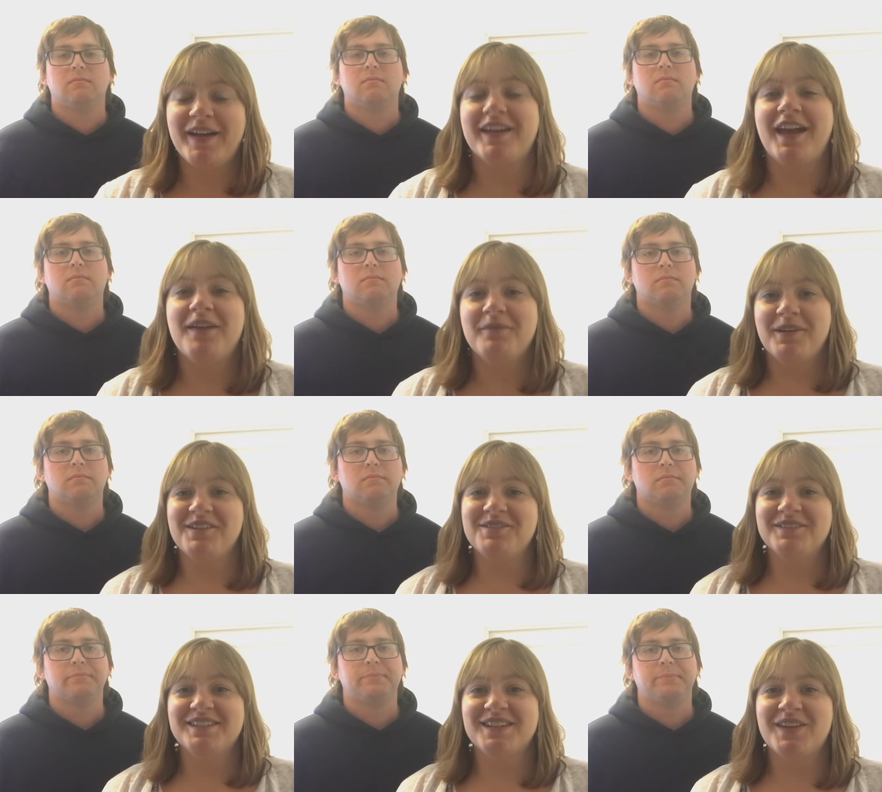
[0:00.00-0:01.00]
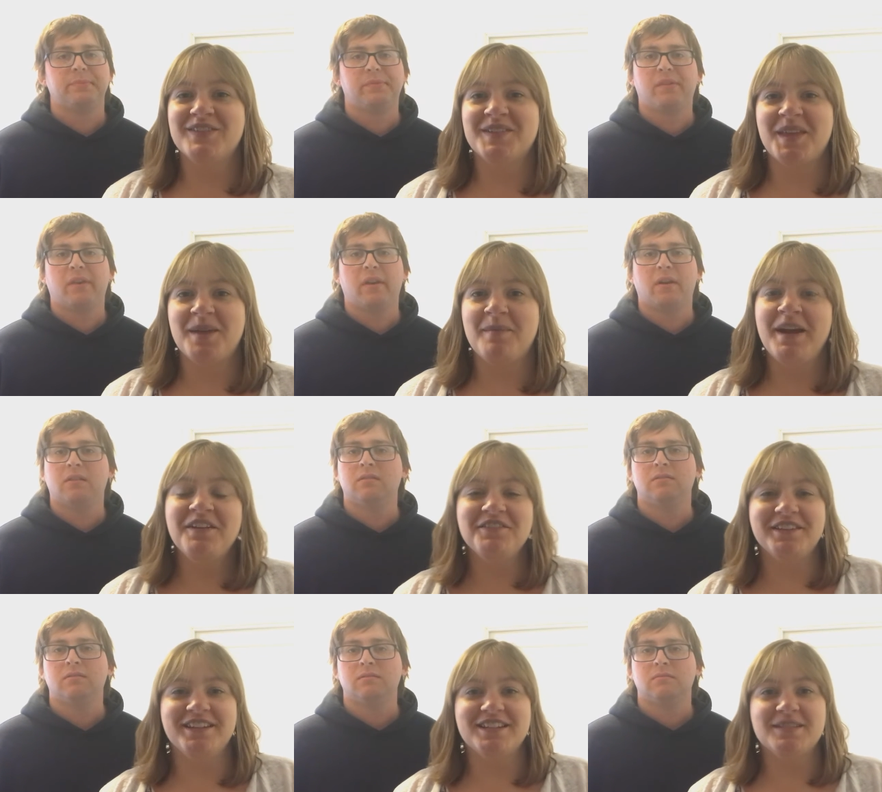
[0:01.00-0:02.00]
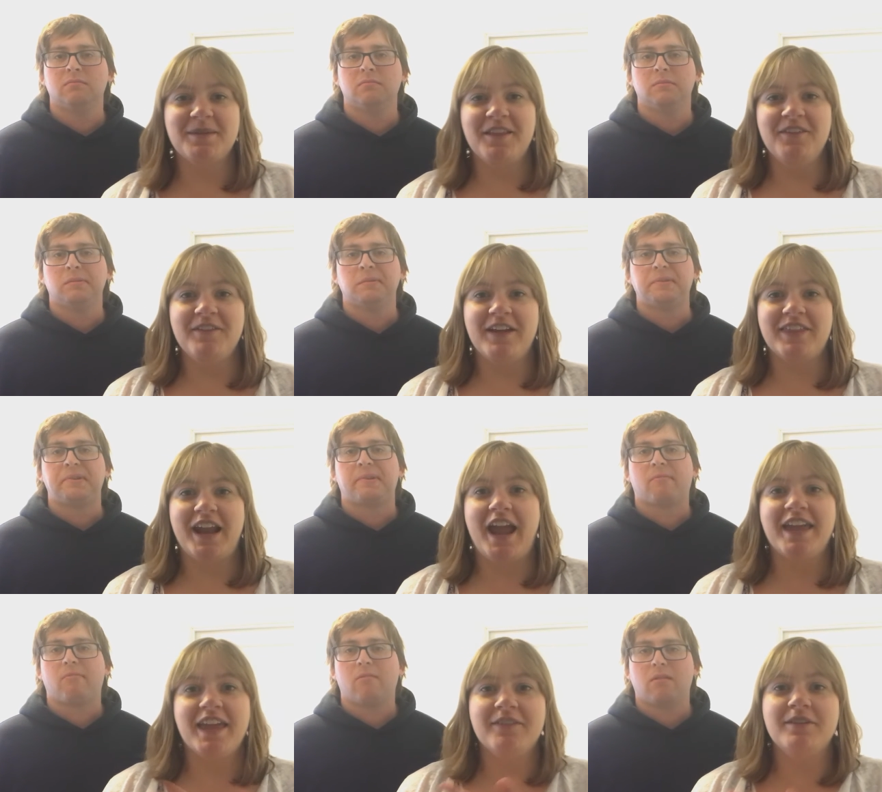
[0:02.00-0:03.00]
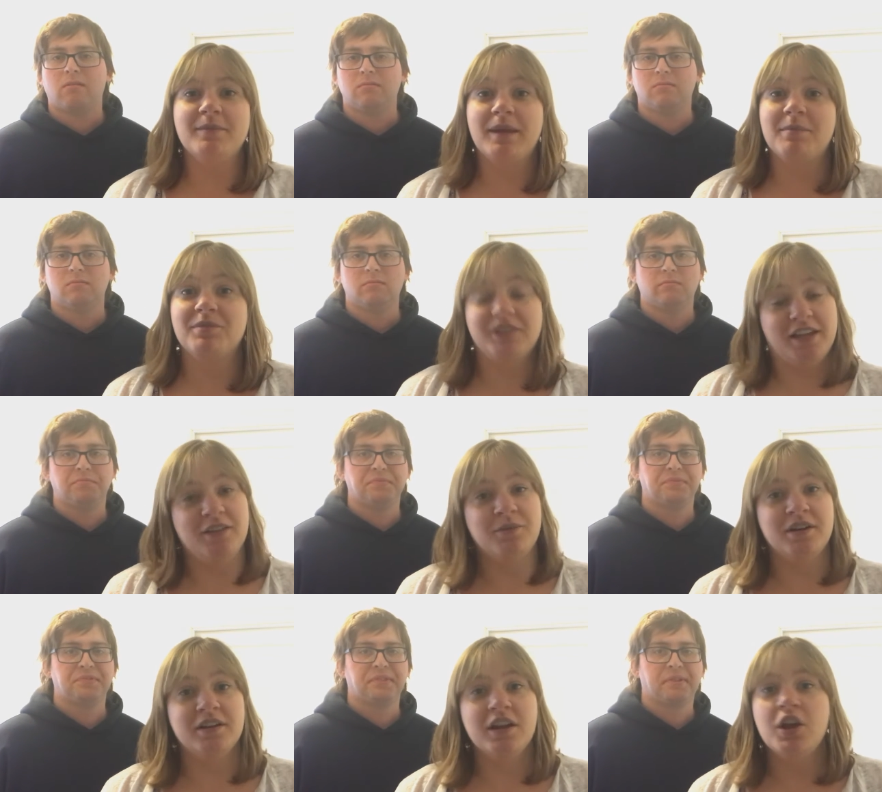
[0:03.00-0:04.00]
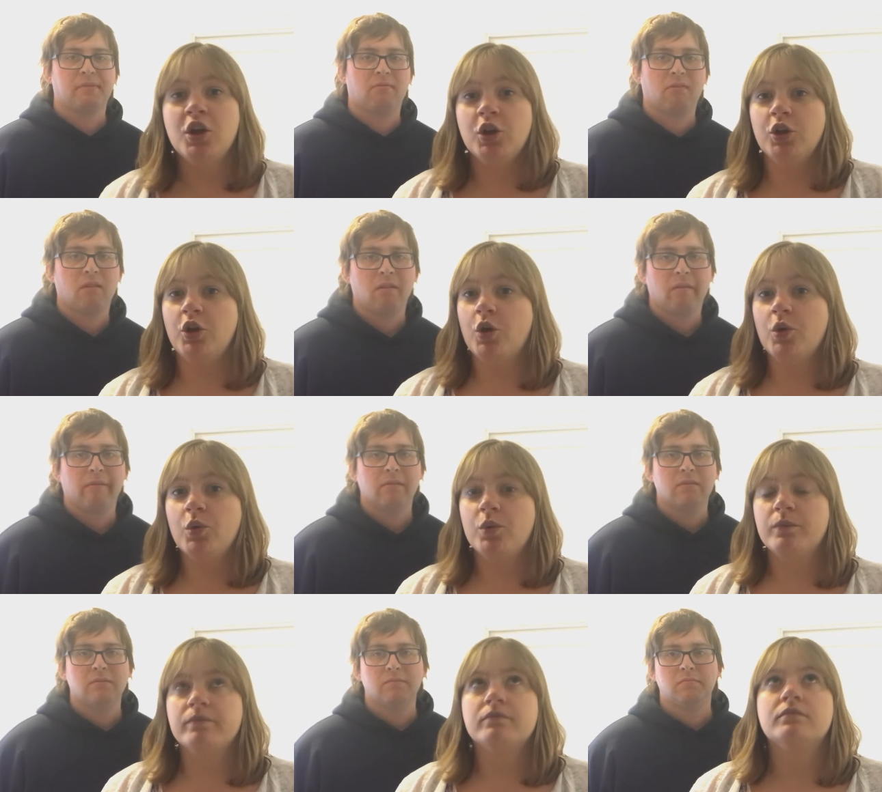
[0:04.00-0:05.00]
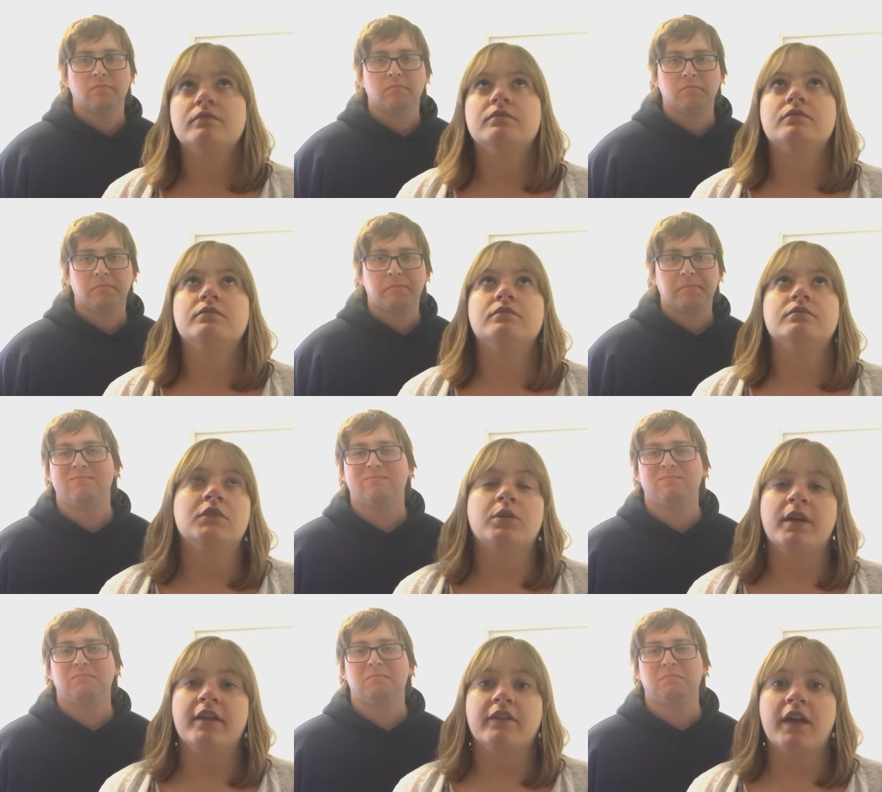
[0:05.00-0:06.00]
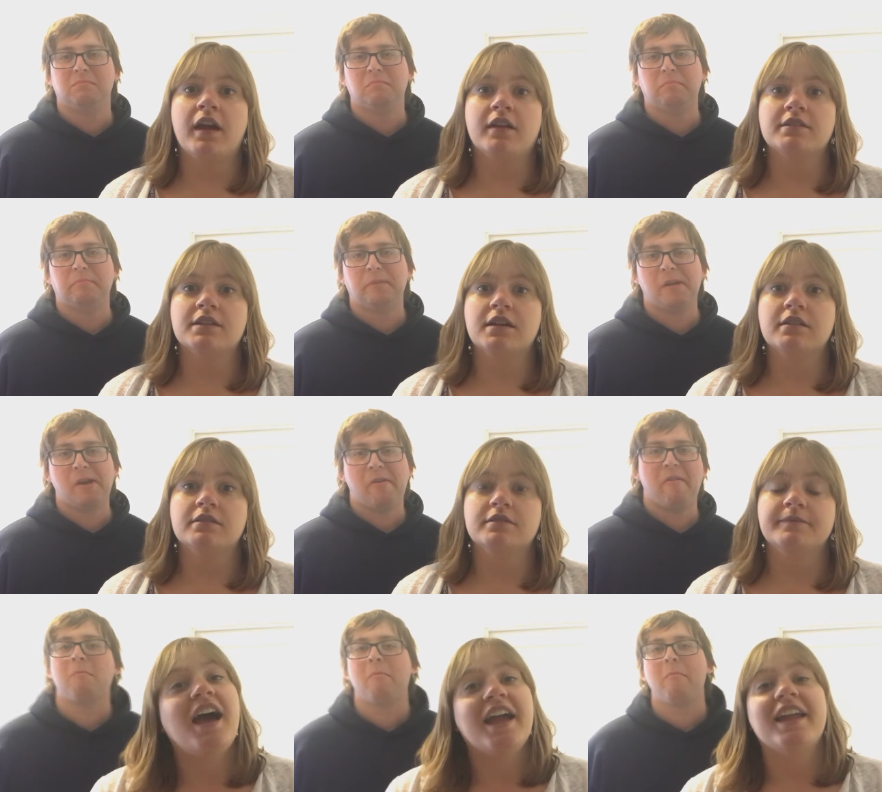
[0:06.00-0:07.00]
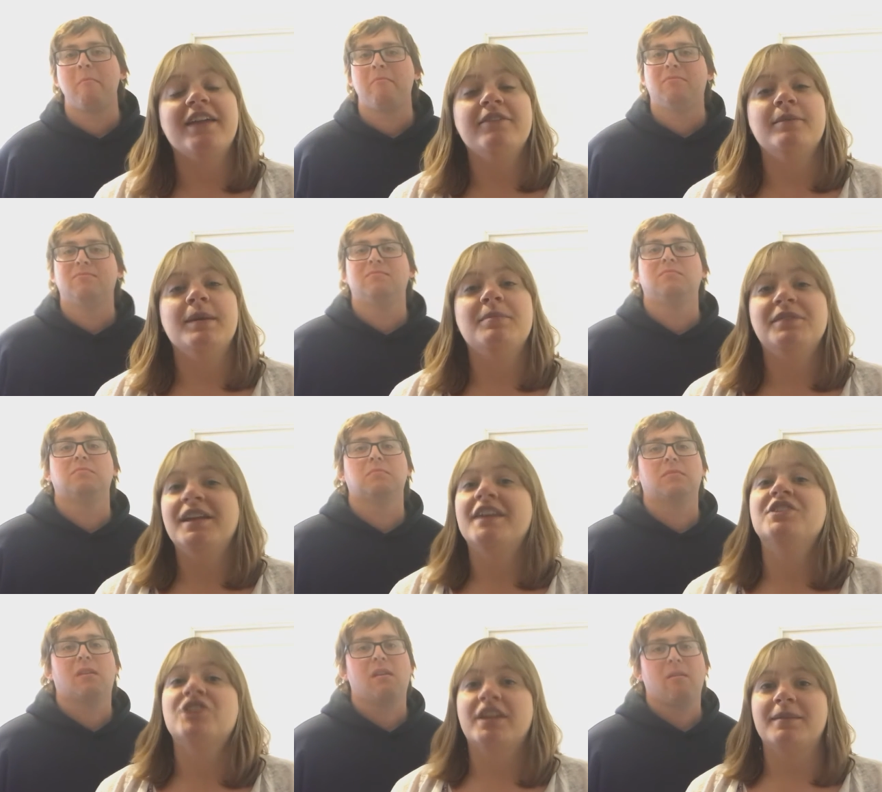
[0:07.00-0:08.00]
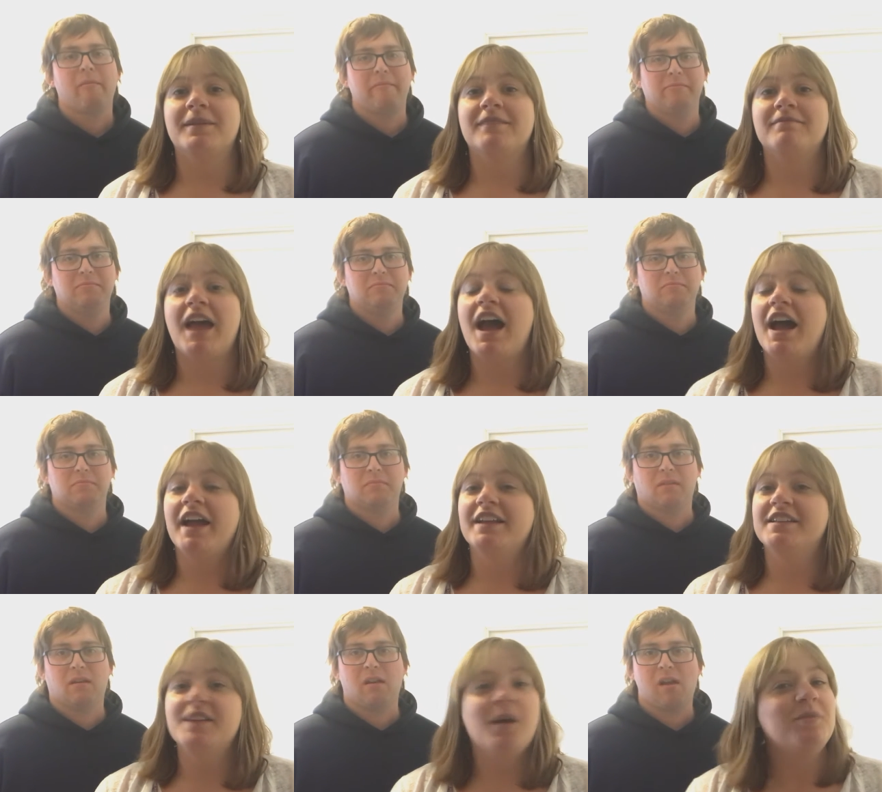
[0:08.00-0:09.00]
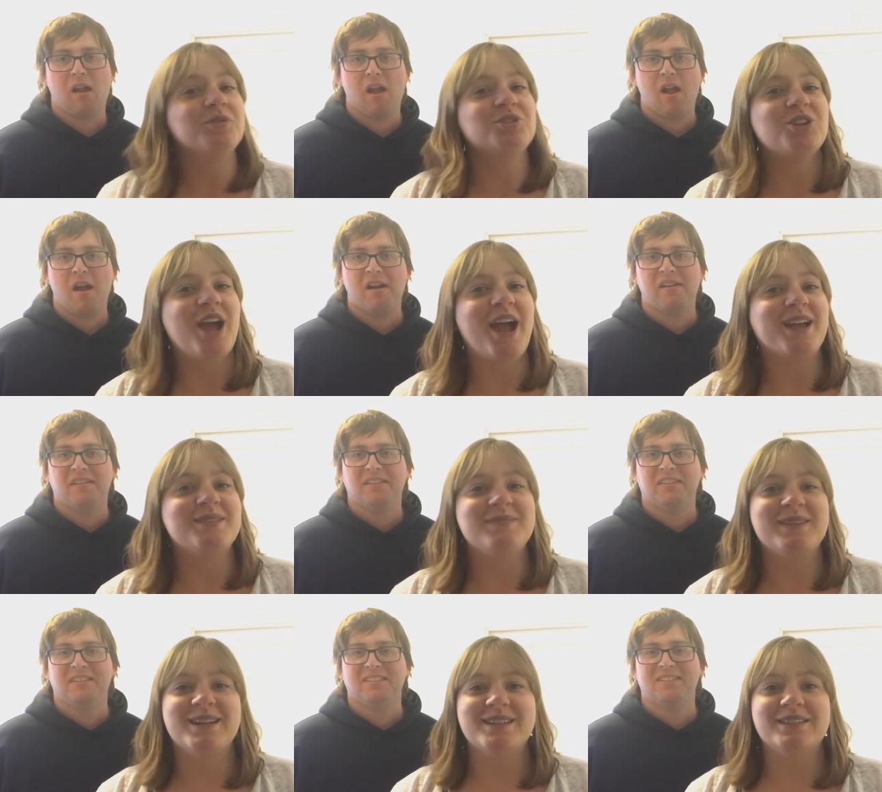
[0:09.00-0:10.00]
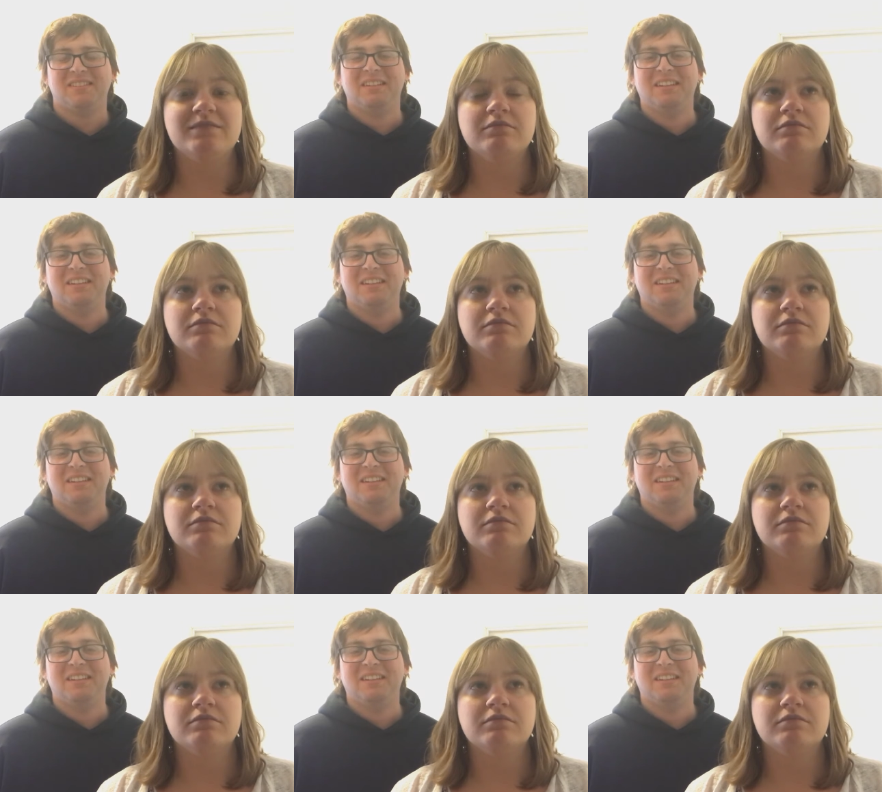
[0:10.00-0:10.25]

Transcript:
Speaker 1: back. And we also discovered that apparently, despite the fact that I gave him a plain one, no, don't have cats, guys. I gave him a plain jelly bean. I double checked because